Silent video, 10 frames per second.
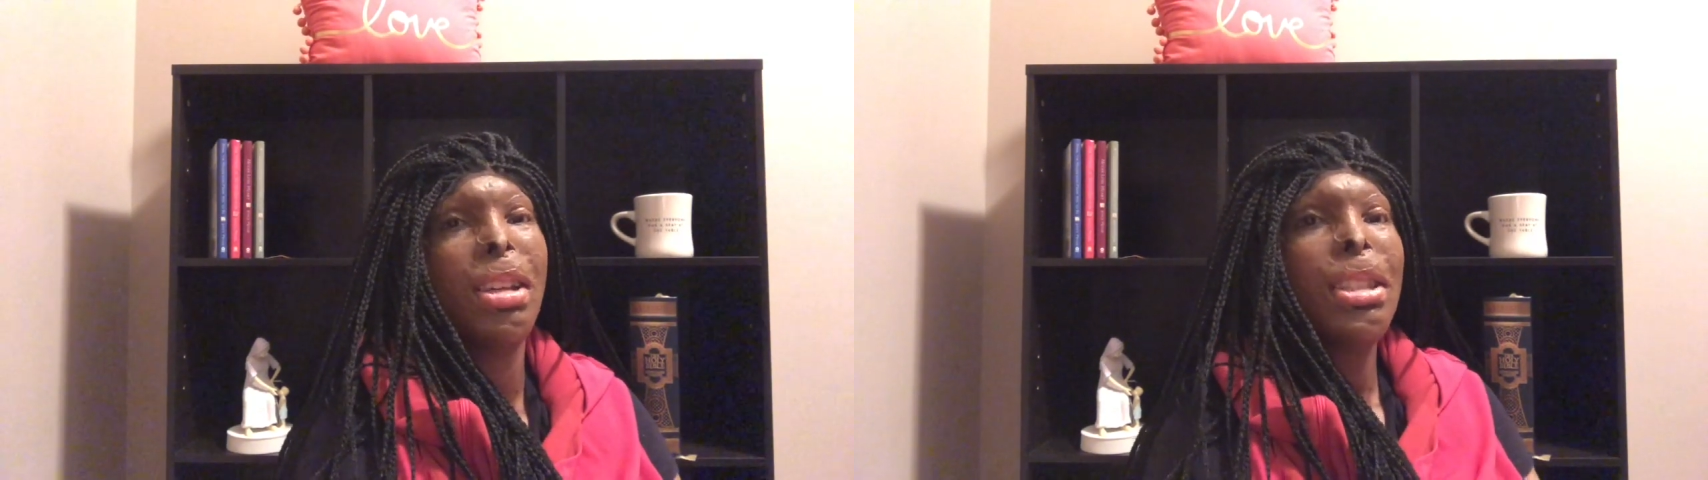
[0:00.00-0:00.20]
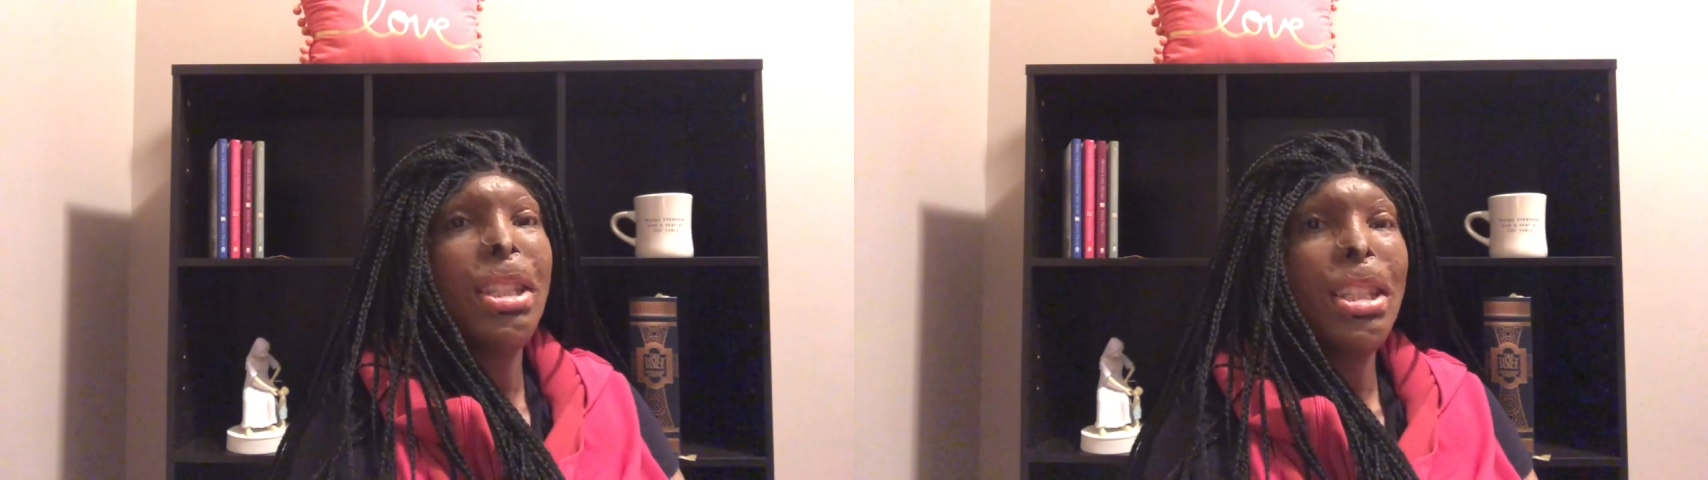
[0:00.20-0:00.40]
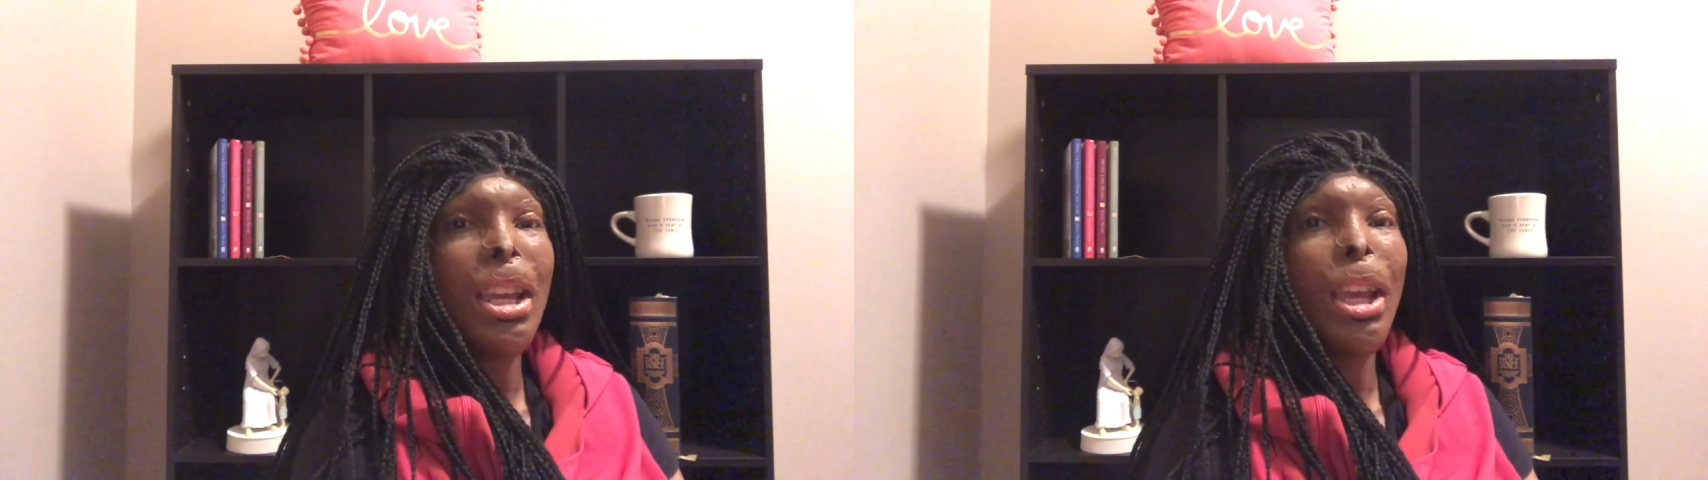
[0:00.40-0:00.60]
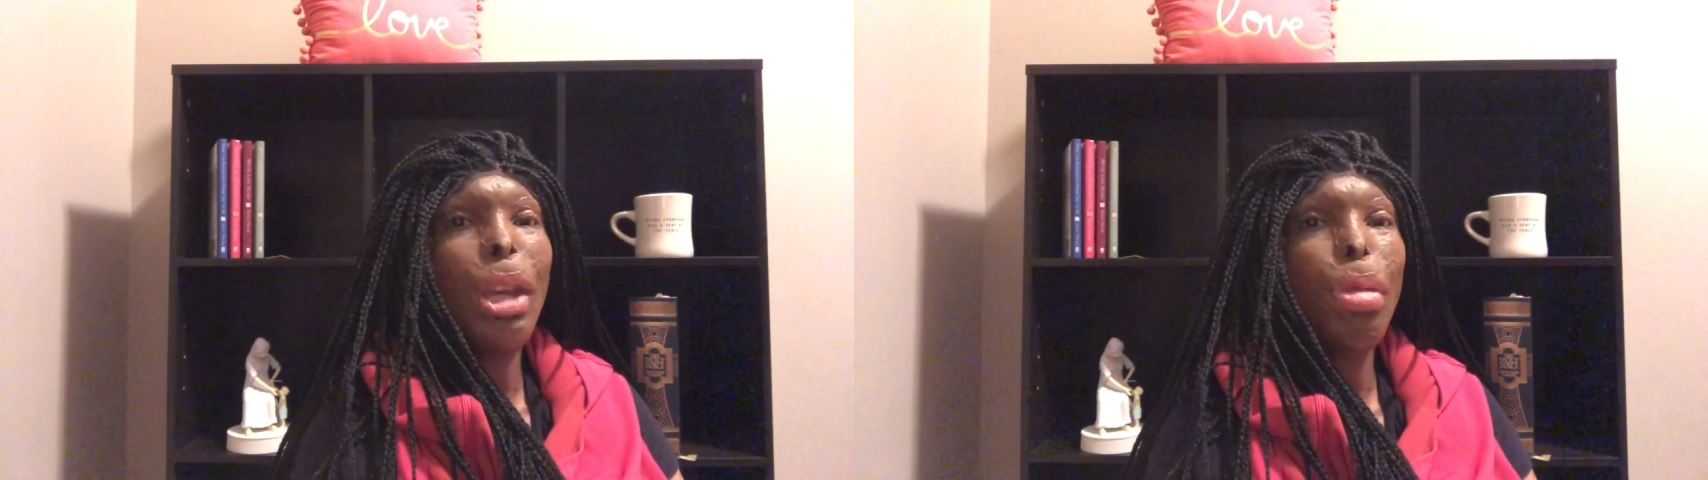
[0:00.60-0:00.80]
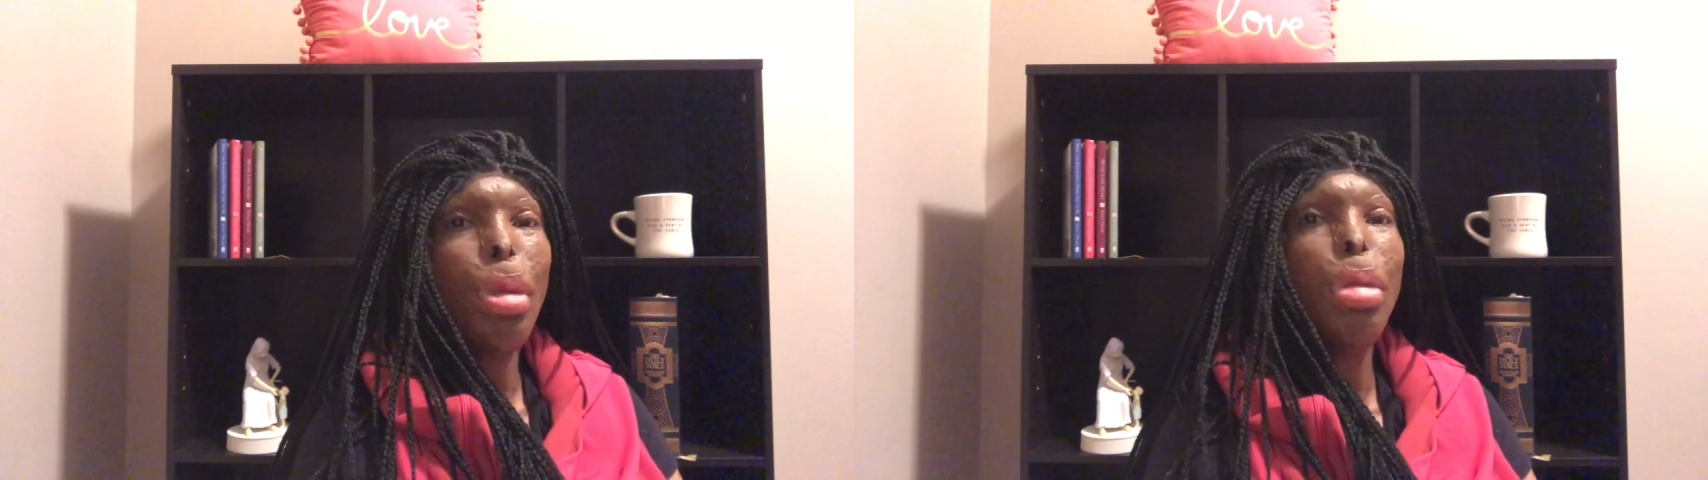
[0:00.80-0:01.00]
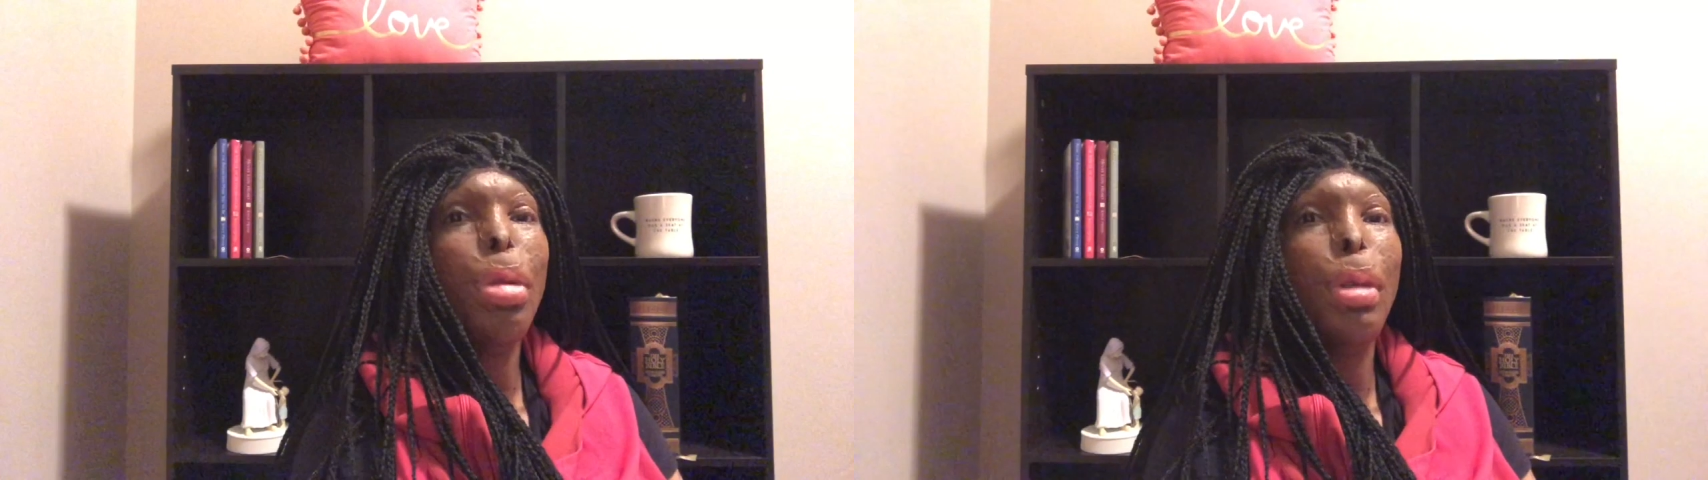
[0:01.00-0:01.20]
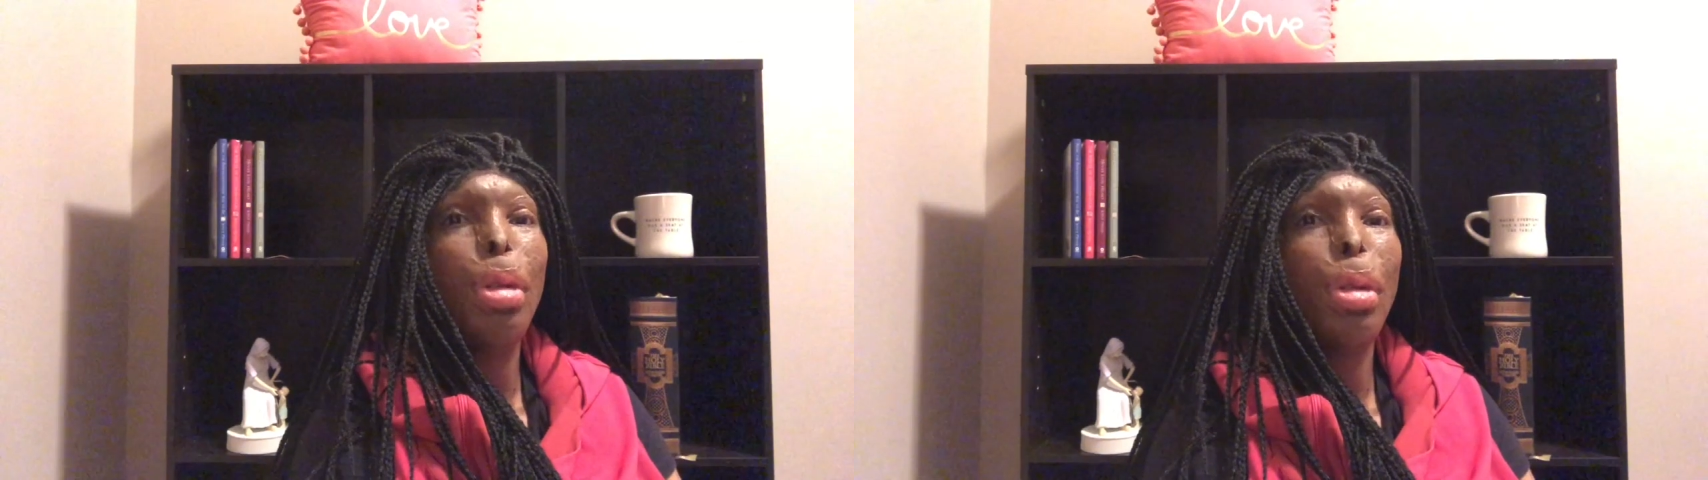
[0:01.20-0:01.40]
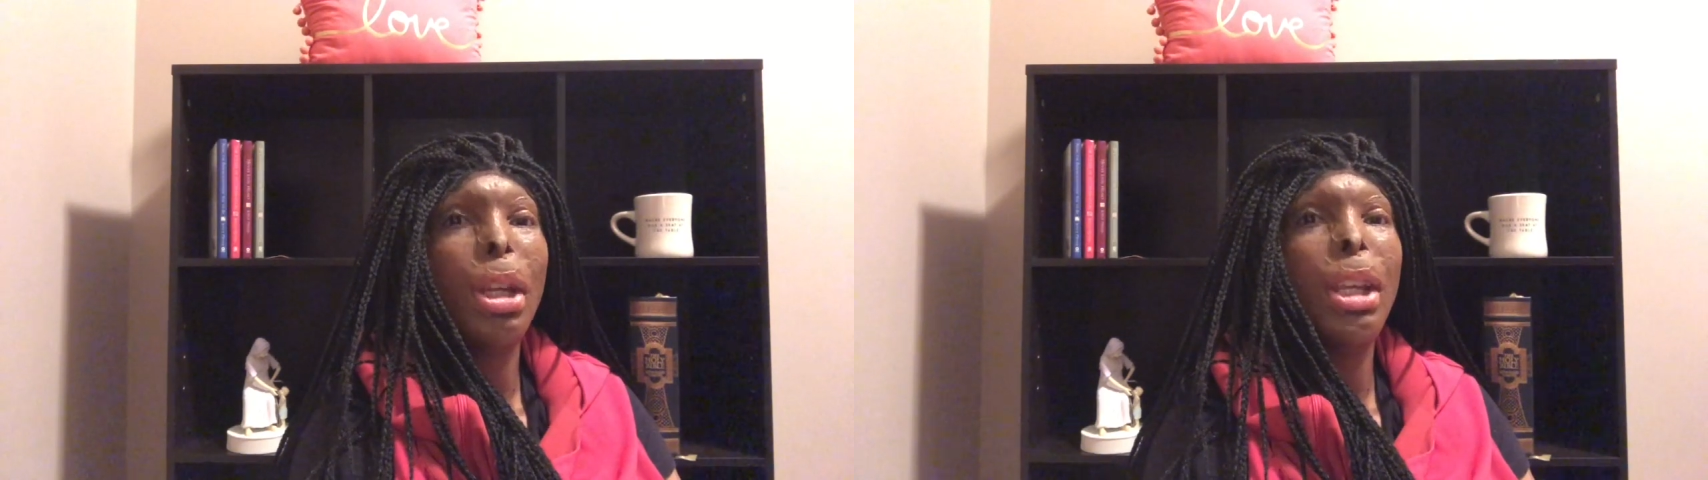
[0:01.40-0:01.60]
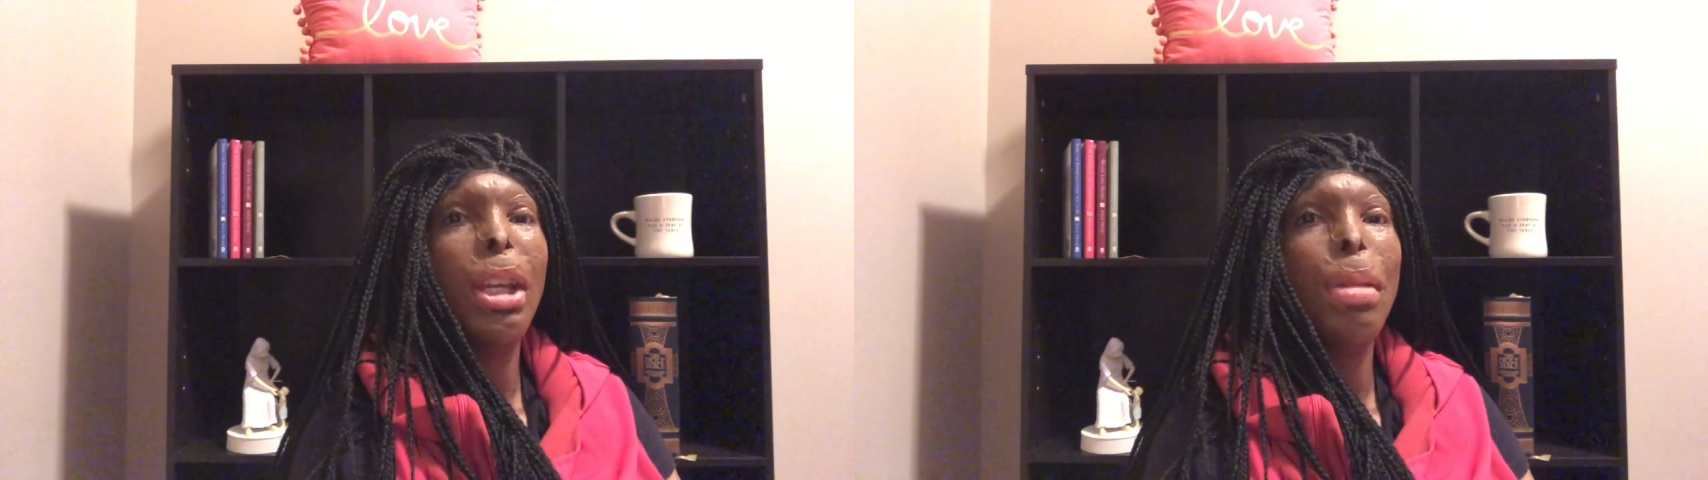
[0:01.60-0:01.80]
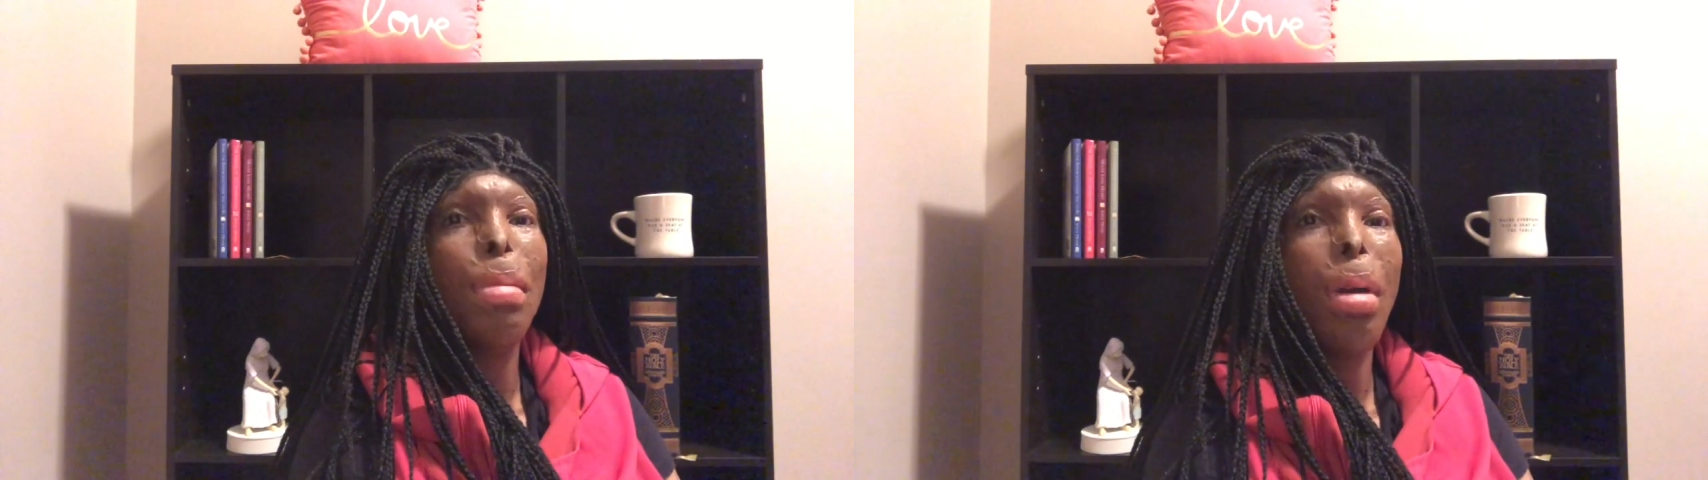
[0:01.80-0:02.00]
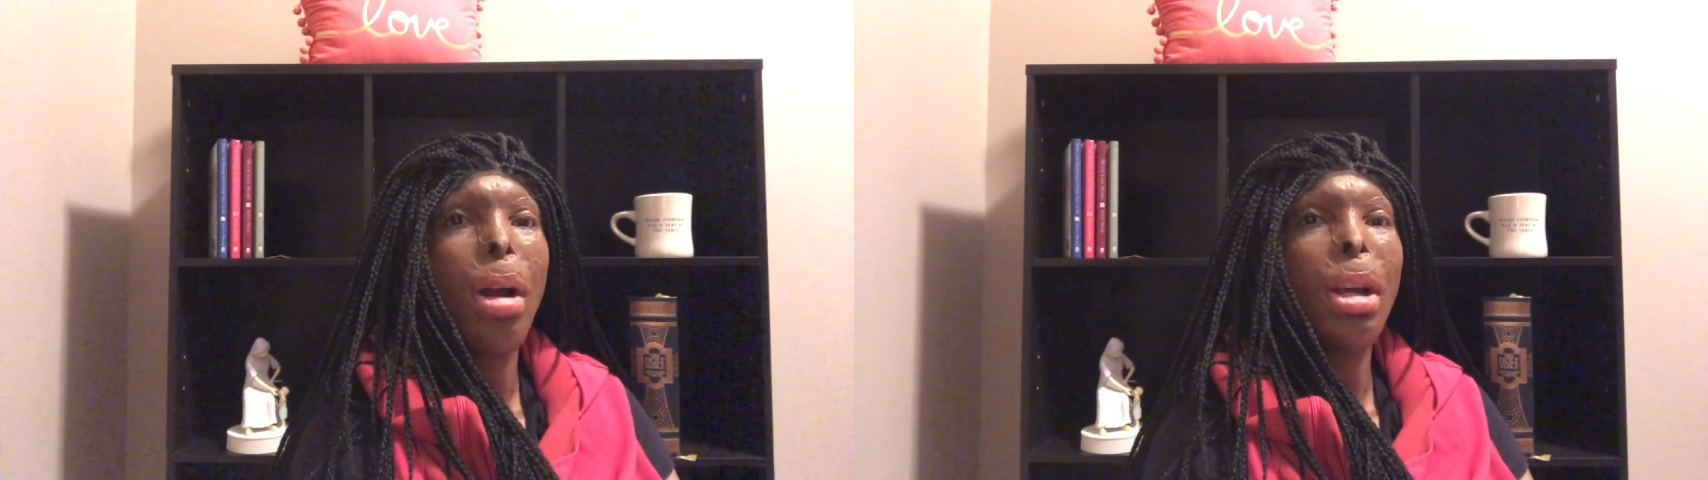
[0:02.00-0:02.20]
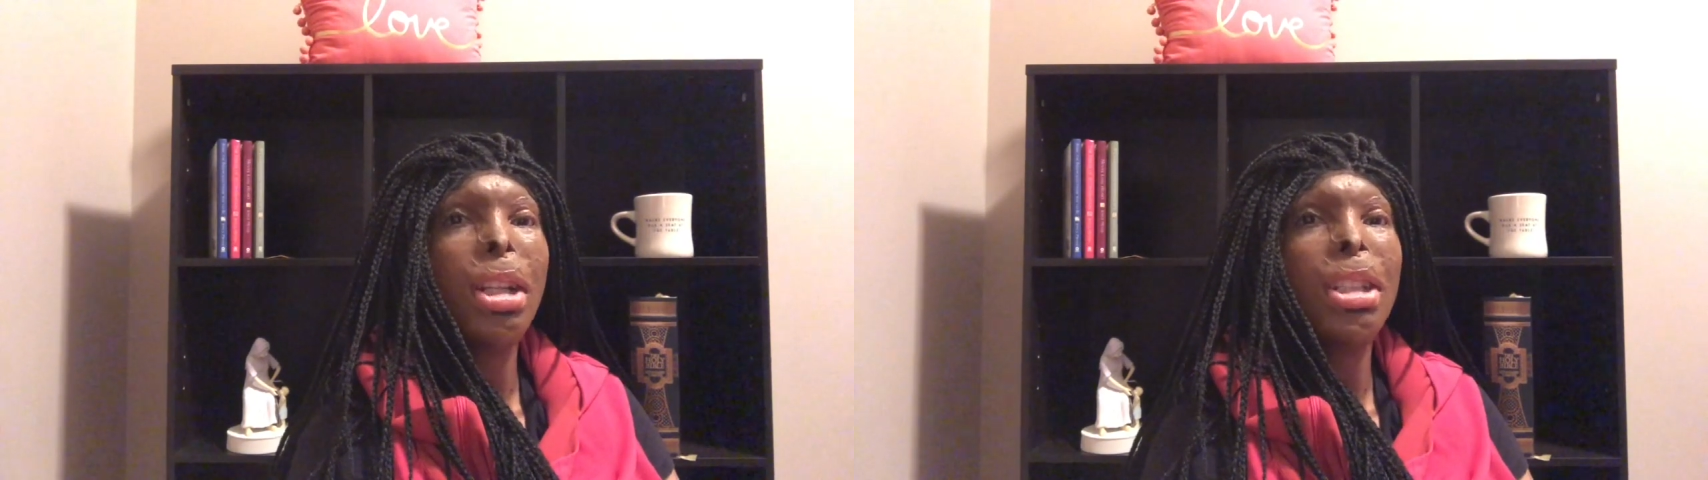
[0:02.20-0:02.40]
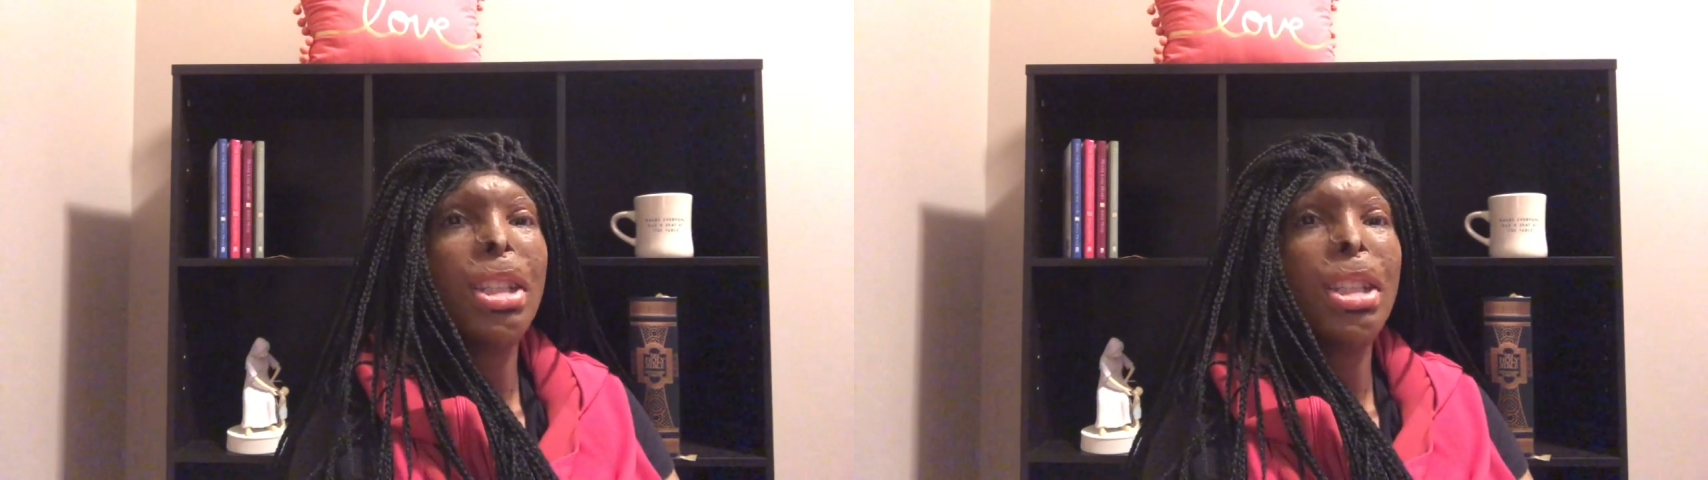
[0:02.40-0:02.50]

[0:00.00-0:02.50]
Today we will be reading Mark